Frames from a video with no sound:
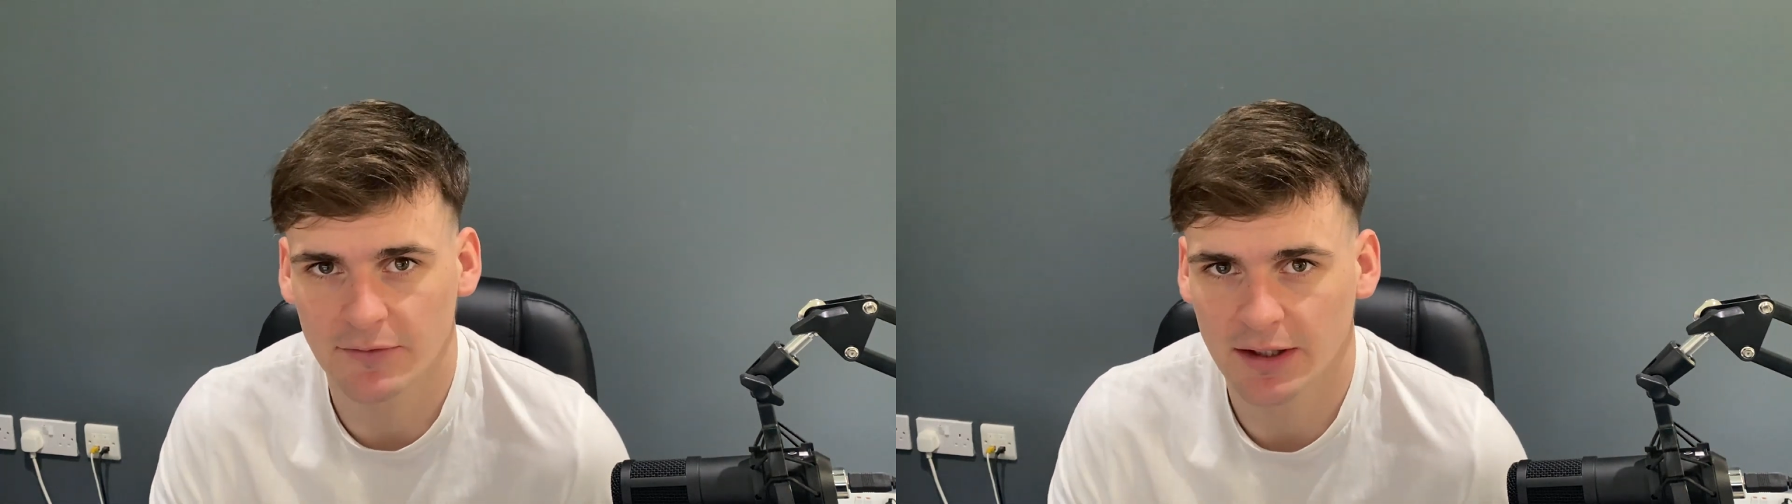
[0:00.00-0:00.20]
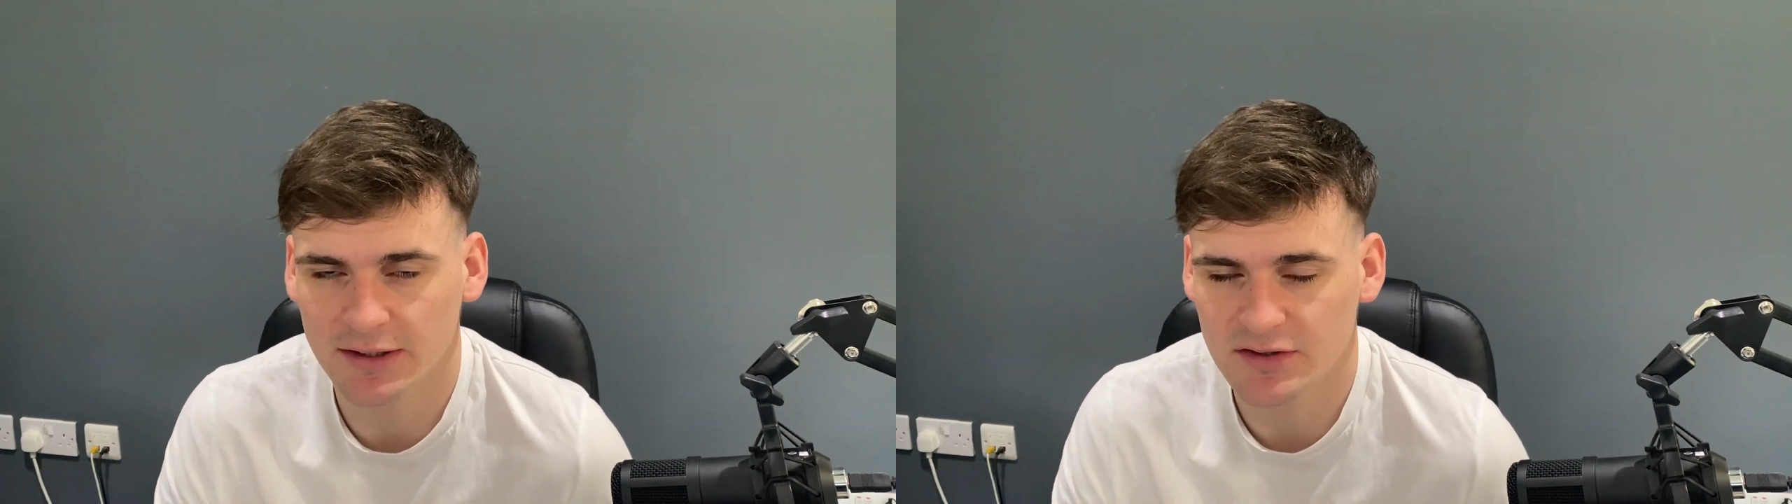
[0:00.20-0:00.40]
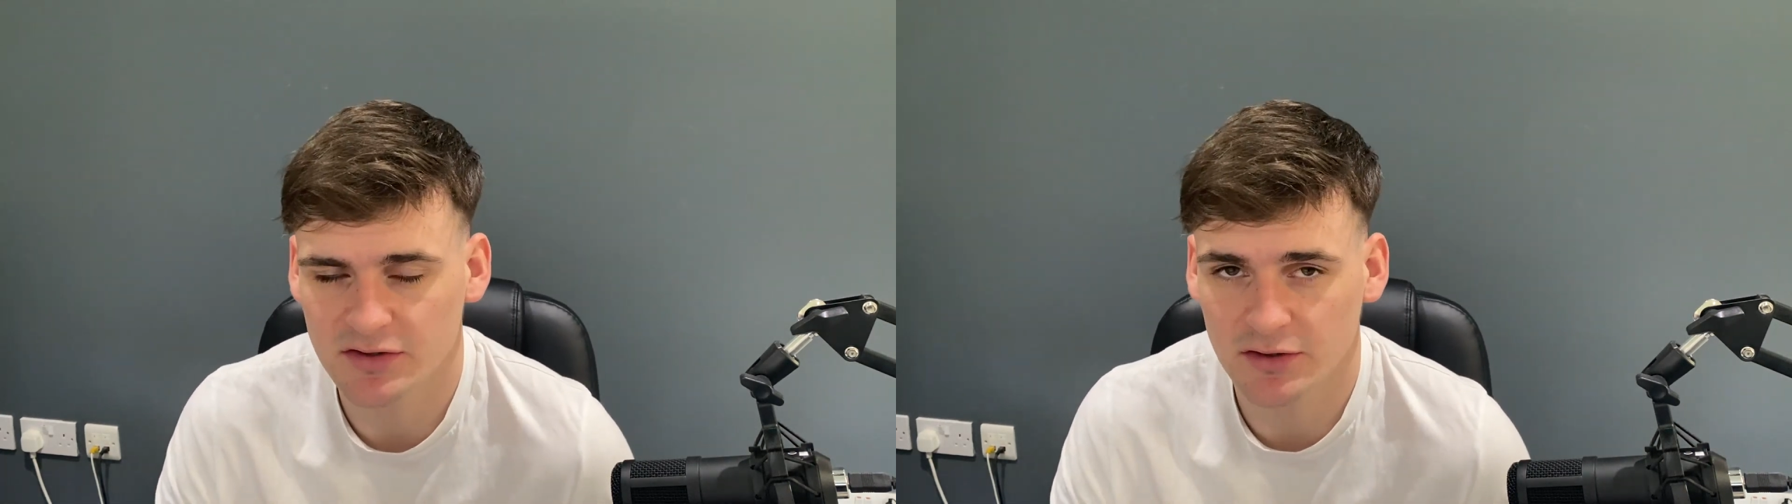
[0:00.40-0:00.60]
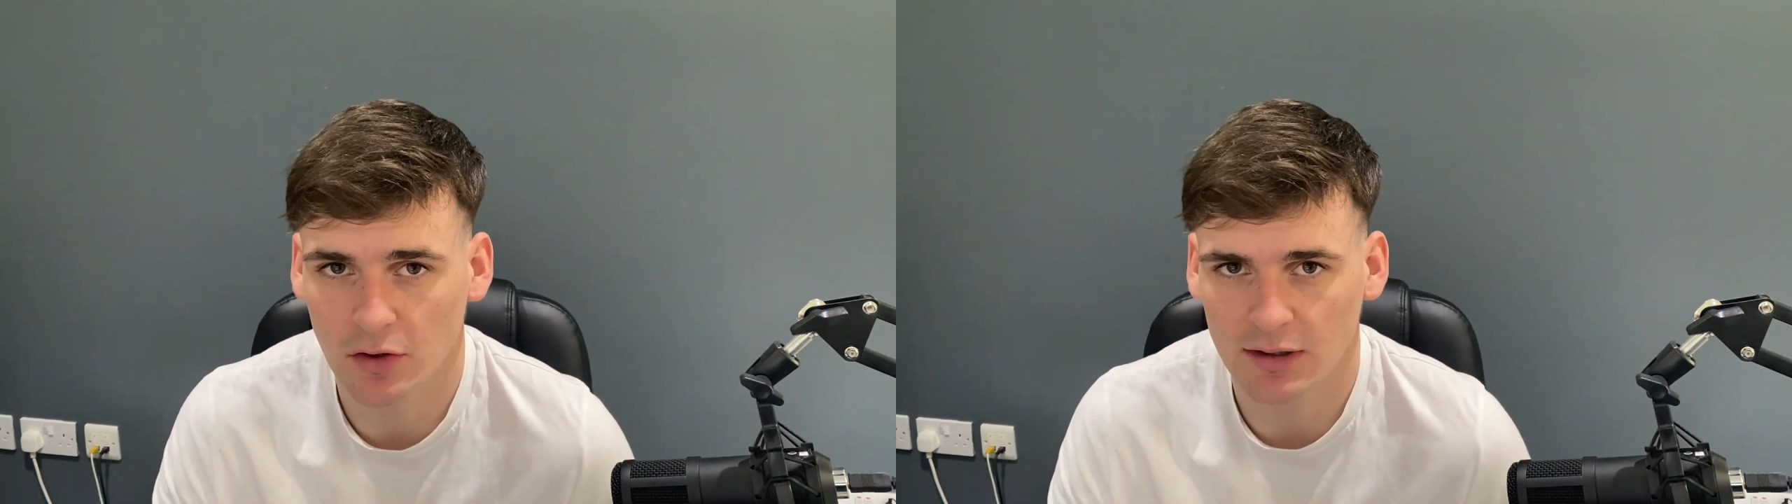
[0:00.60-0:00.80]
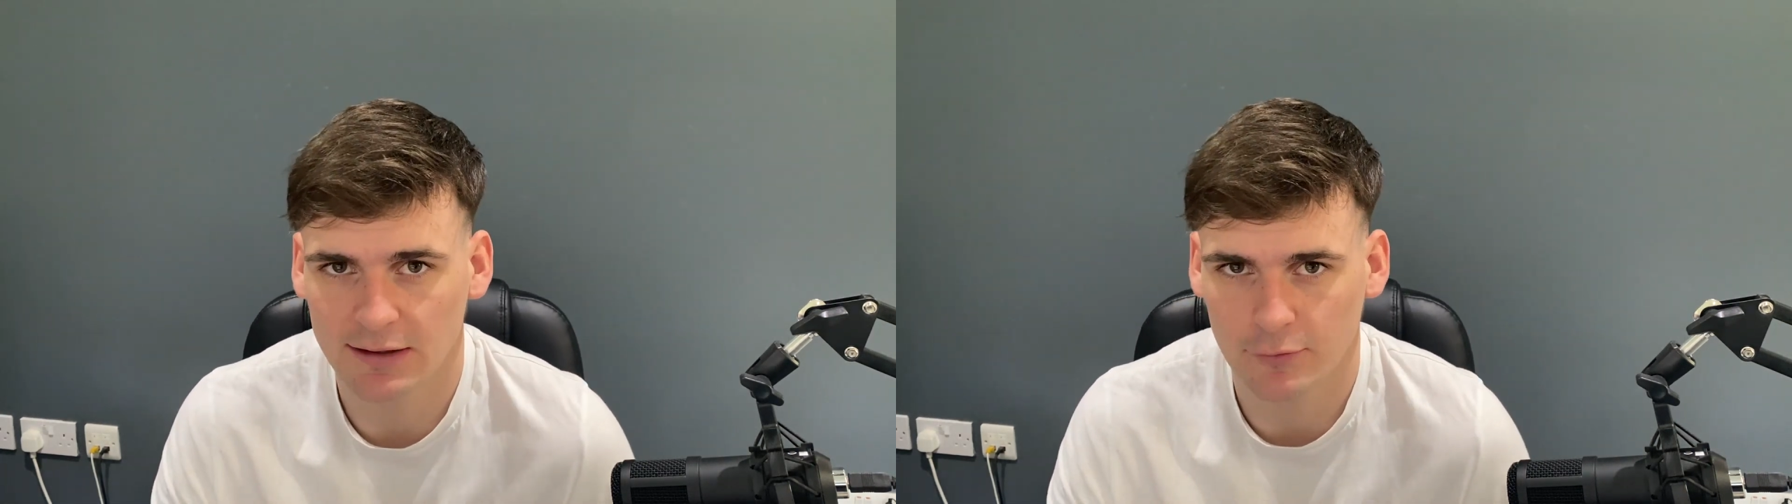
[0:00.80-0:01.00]
their
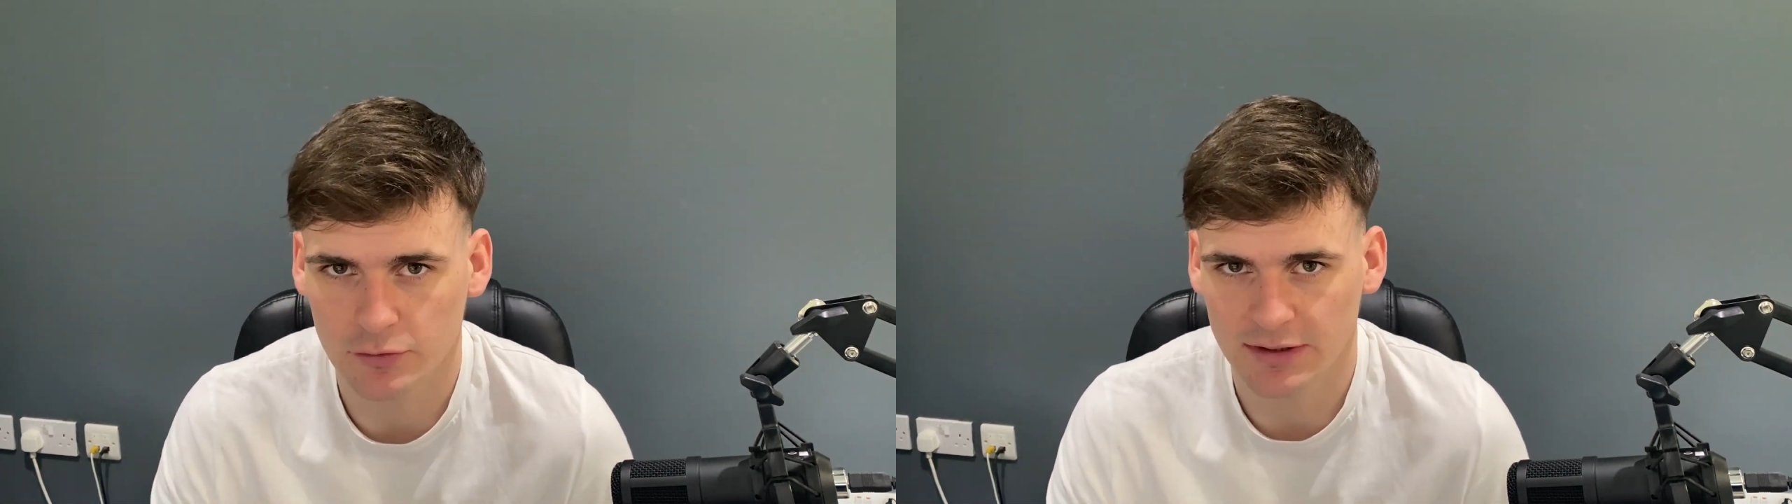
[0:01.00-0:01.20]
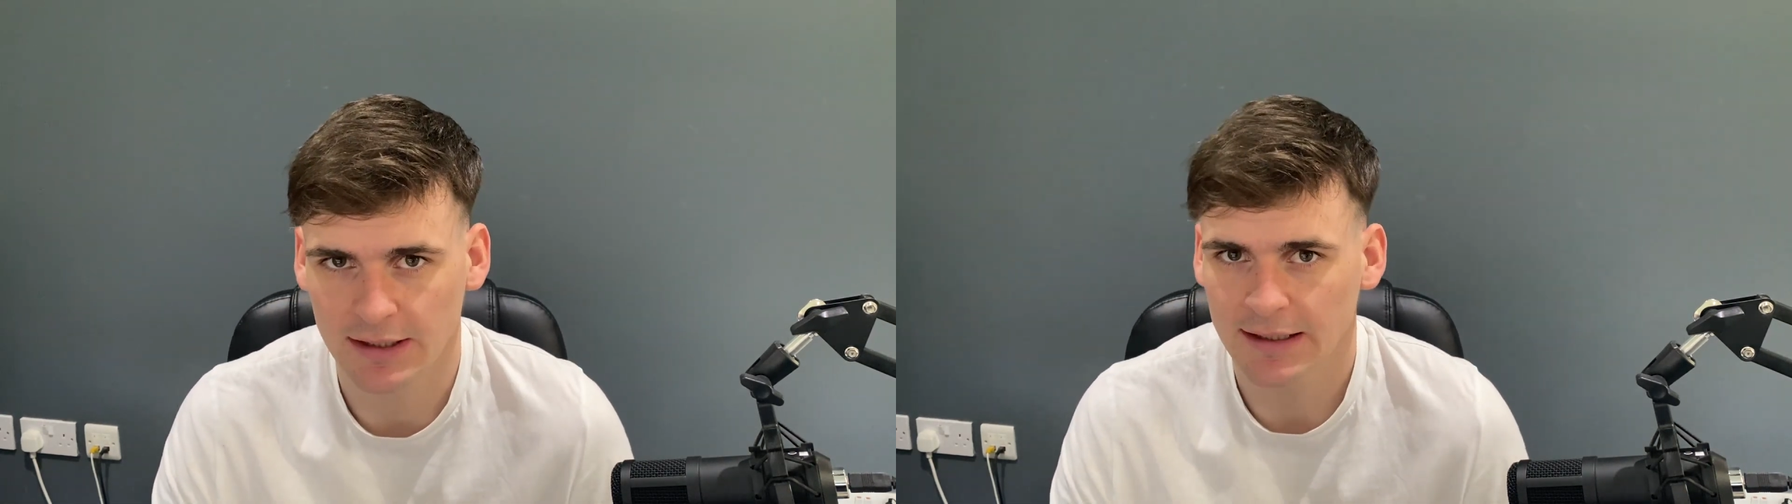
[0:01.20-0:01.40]
stock levels,